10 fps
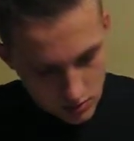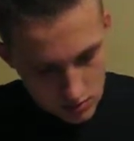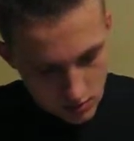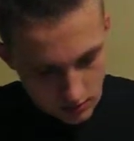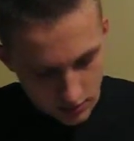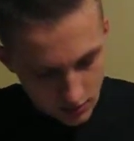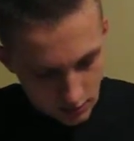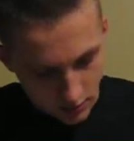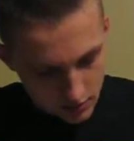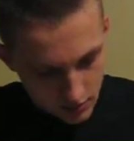this
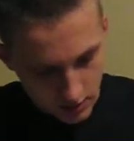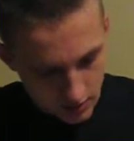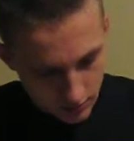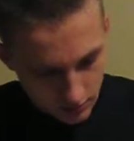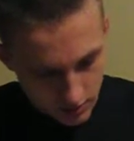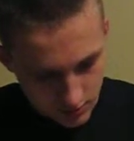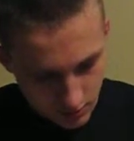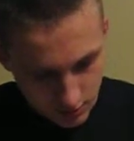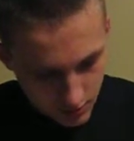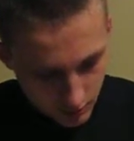process is
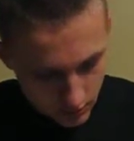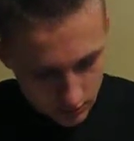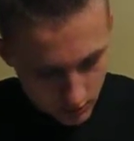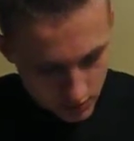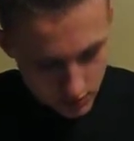pretty quick once